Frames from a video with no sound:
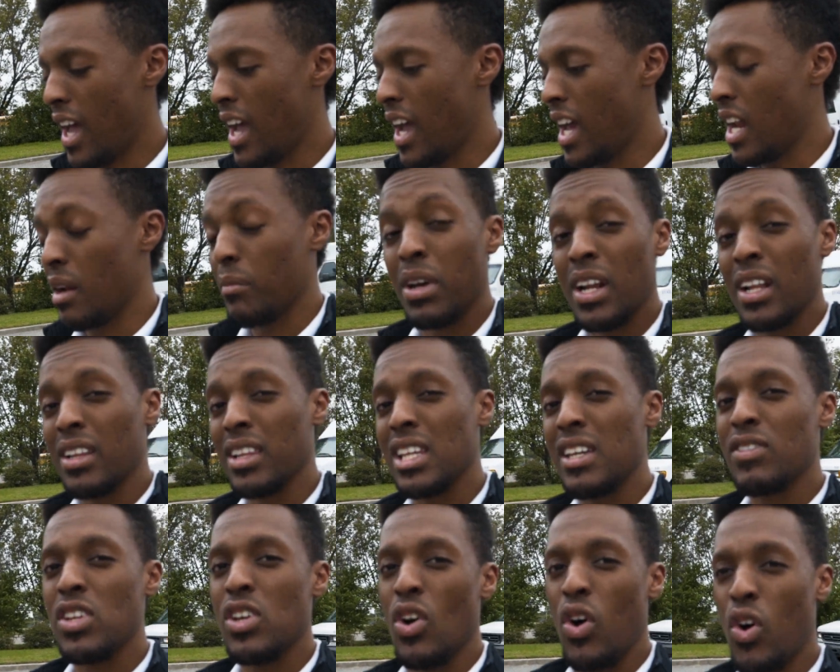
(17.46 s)
and I'm gonna
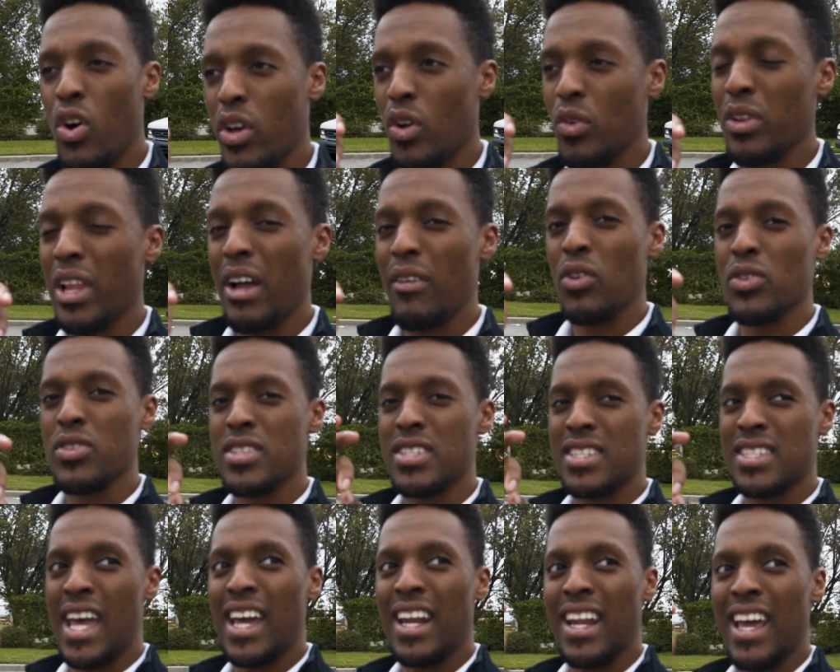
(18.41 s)
leave the audio level
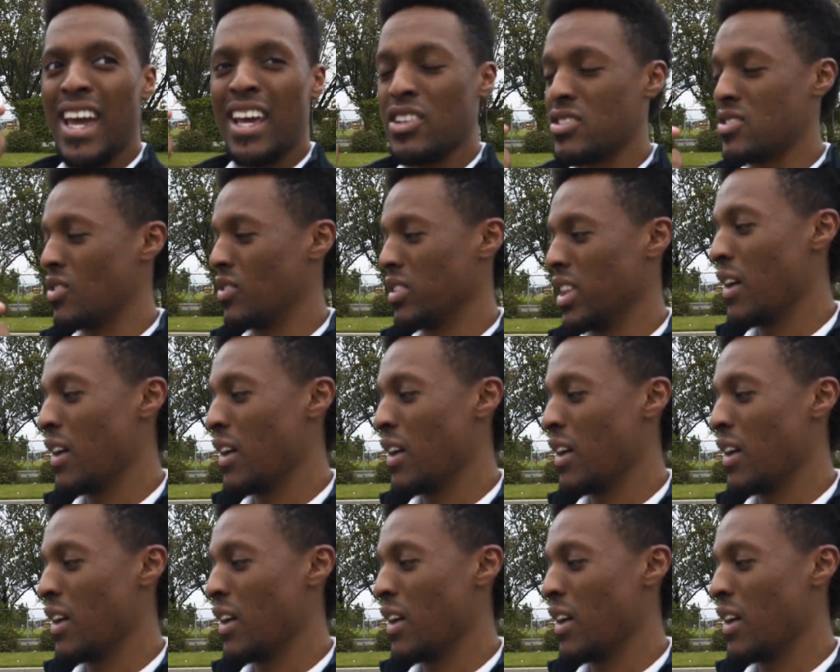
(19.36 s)
set at a certain